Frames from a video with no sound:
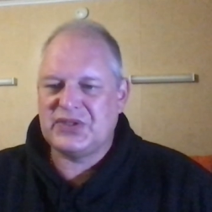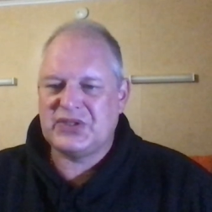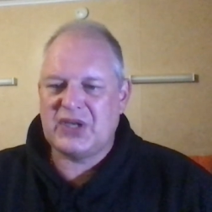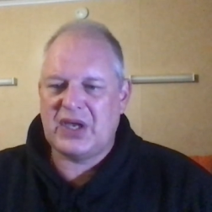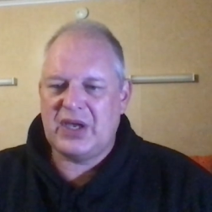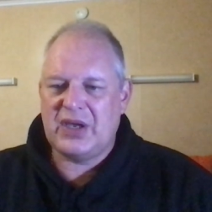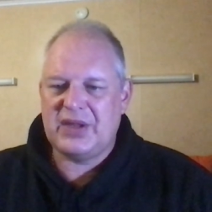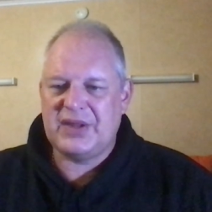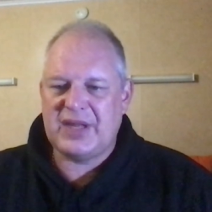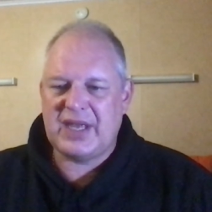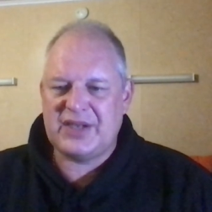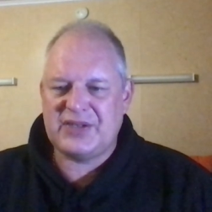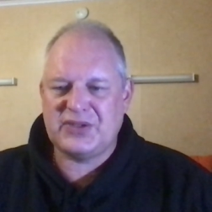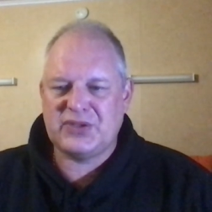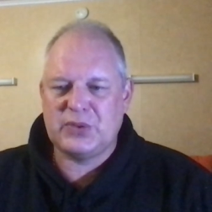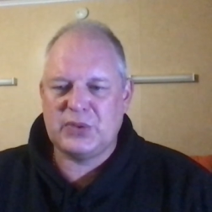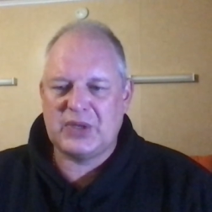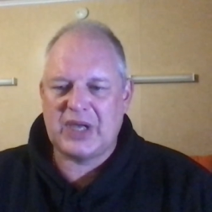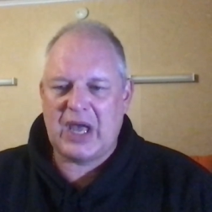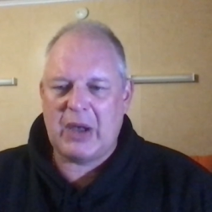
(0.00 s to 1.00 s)
So they're
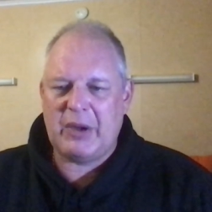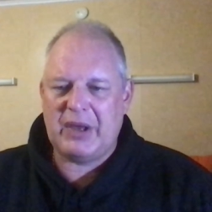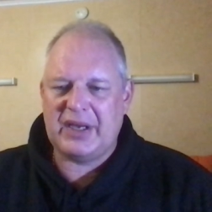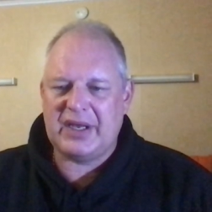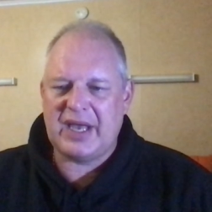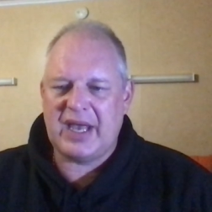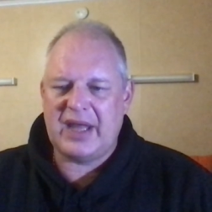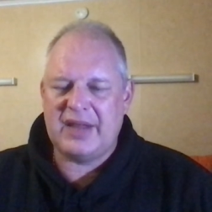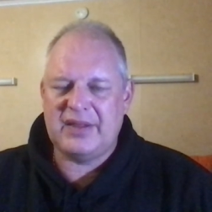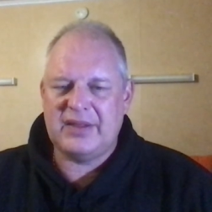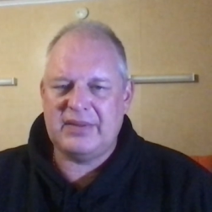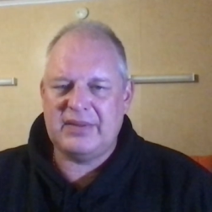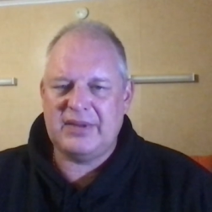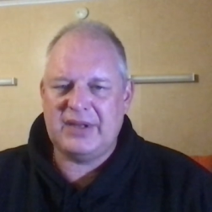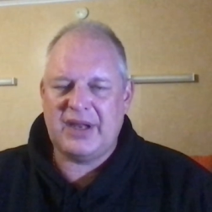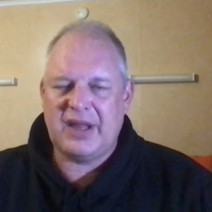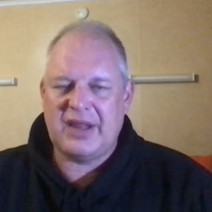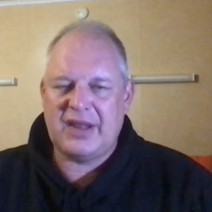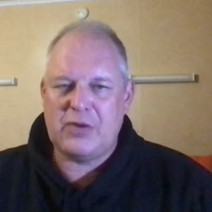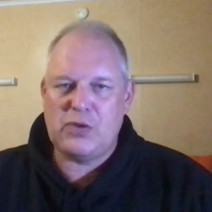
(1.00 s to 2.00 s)
still going, and
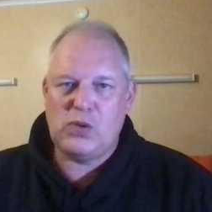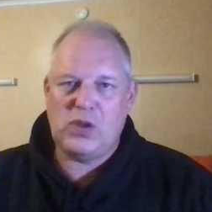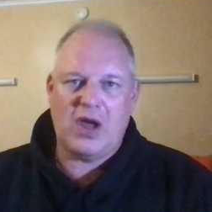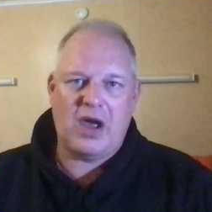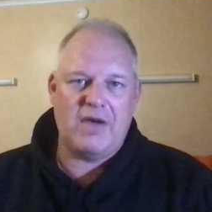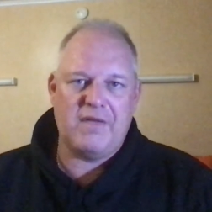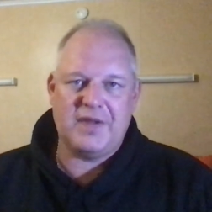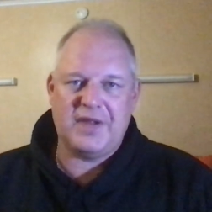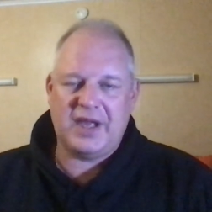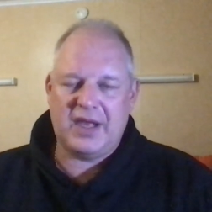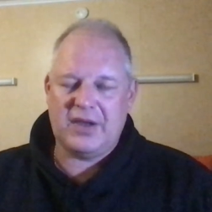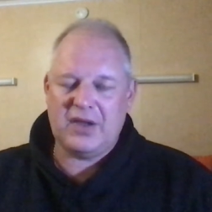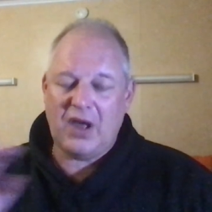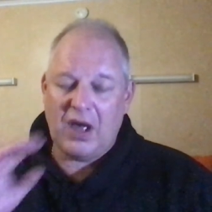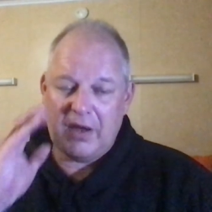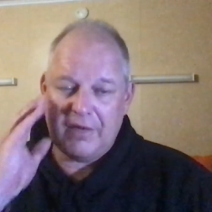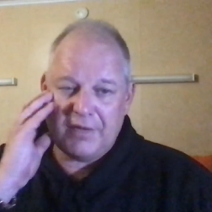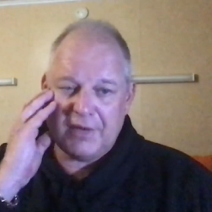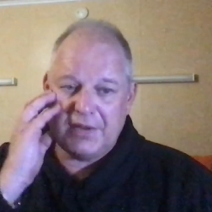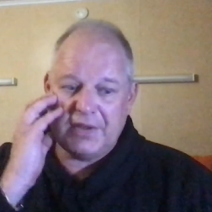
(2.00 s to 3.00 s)
they're all over their
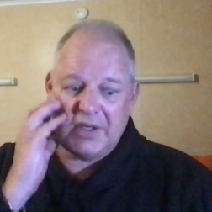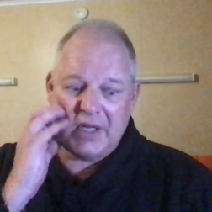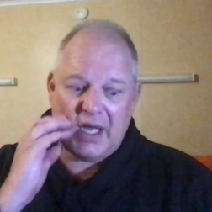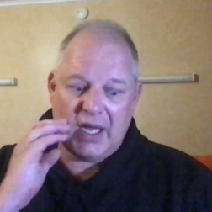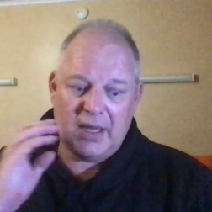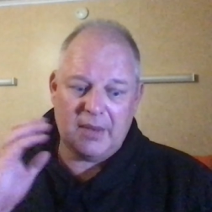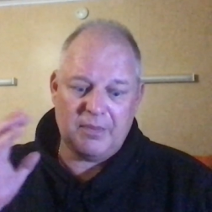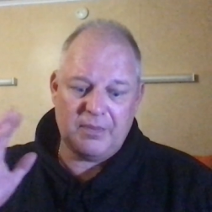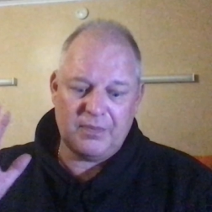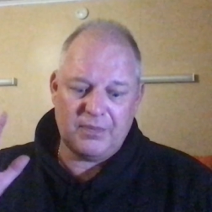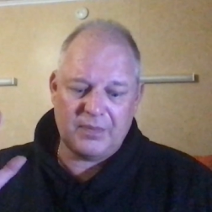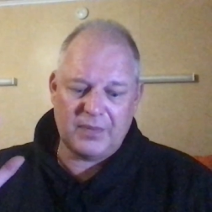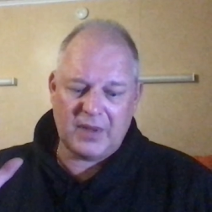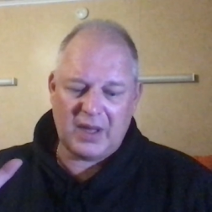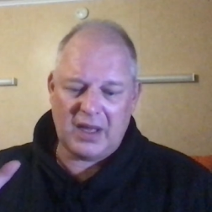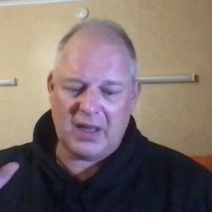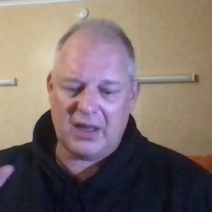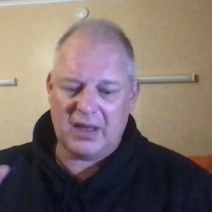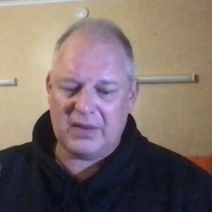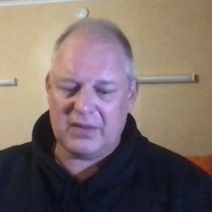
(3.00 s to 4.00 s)

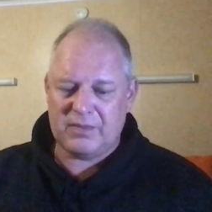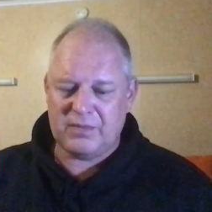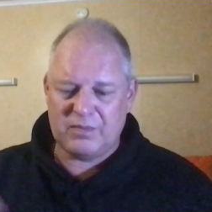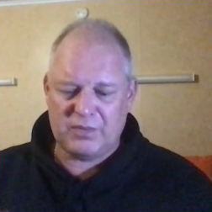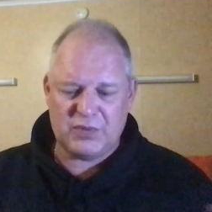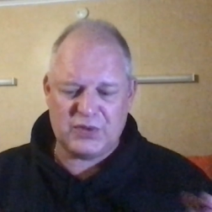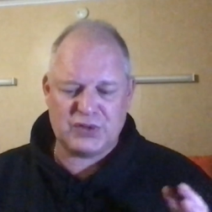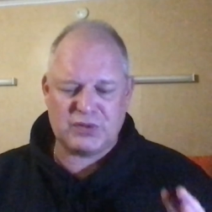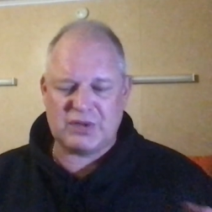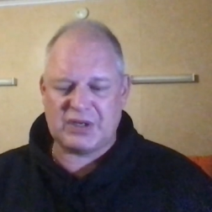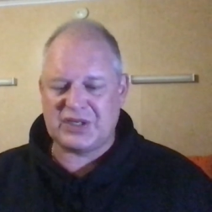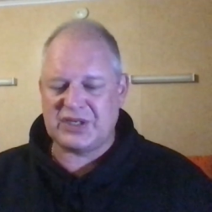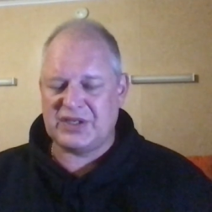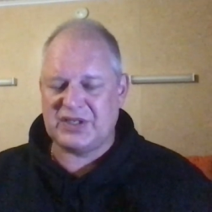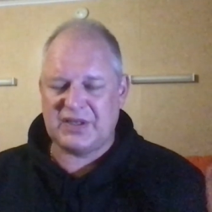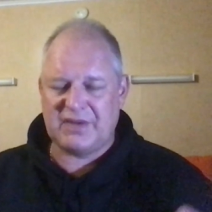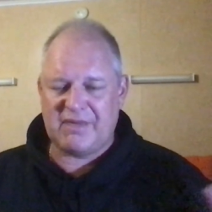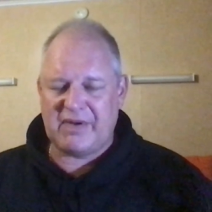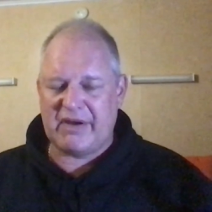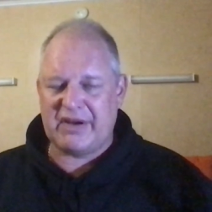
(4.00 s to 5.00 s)
COVID
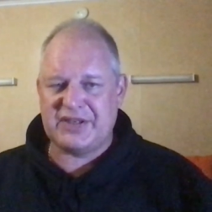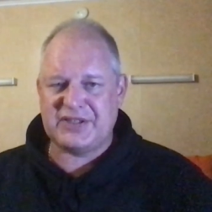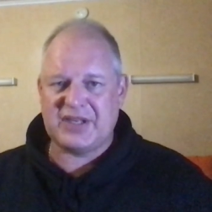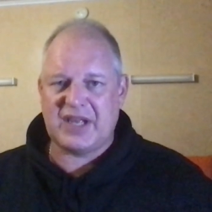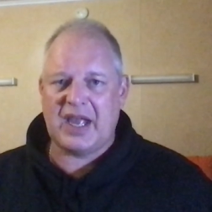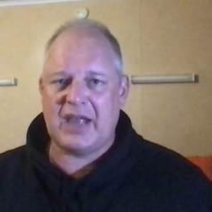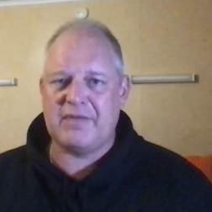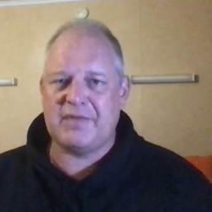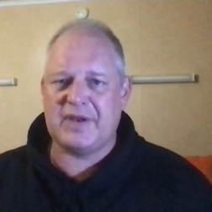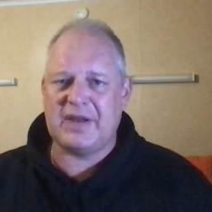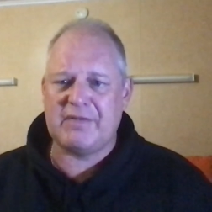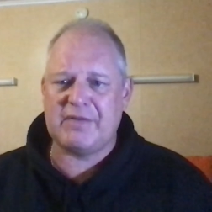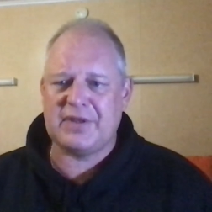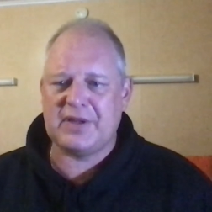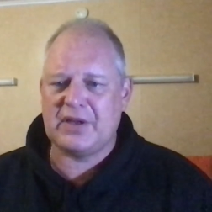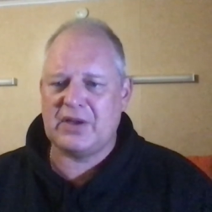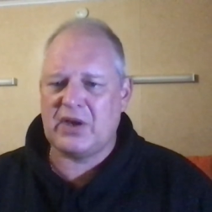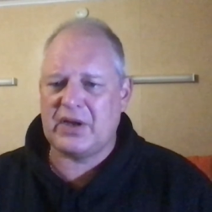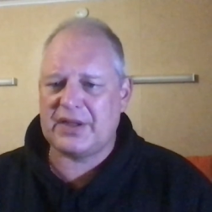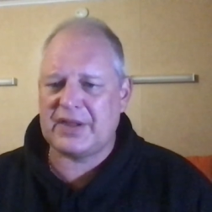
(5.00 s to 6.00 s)
restrictions. They're very safe and
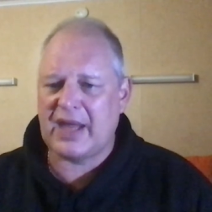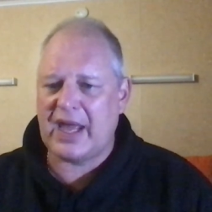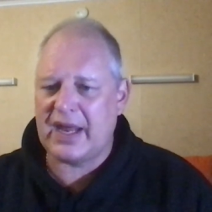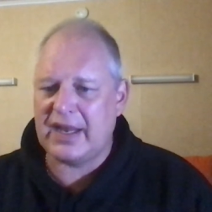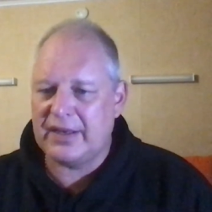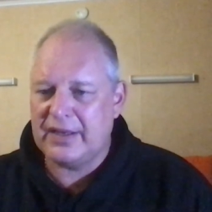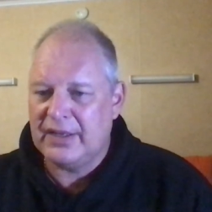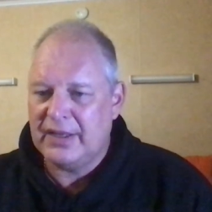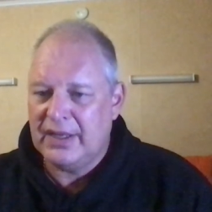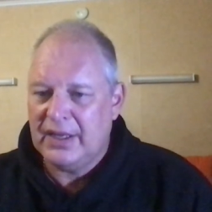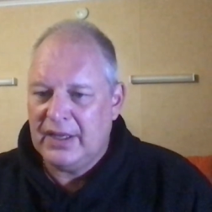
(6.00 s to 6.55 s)
everything like that.